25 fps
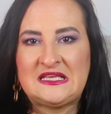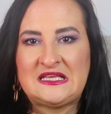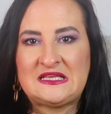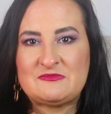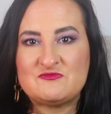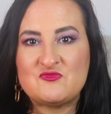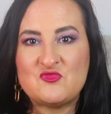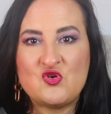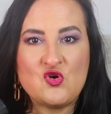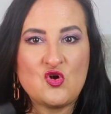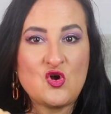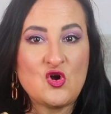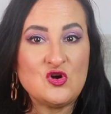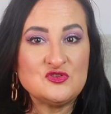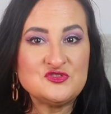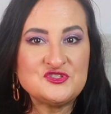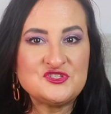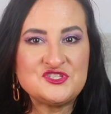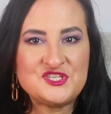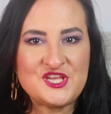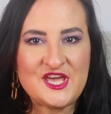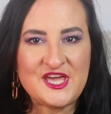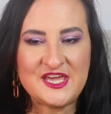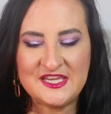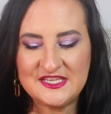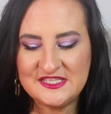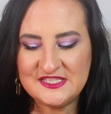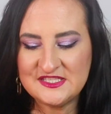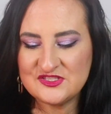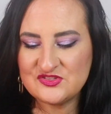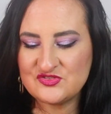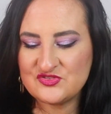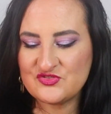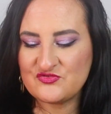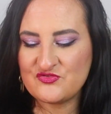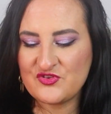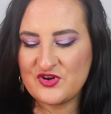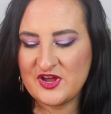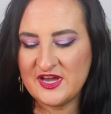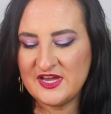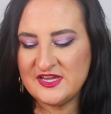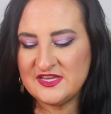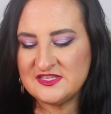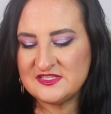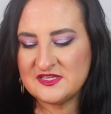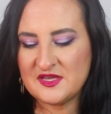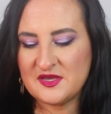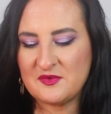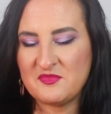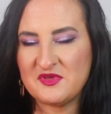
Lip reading: more contained, right?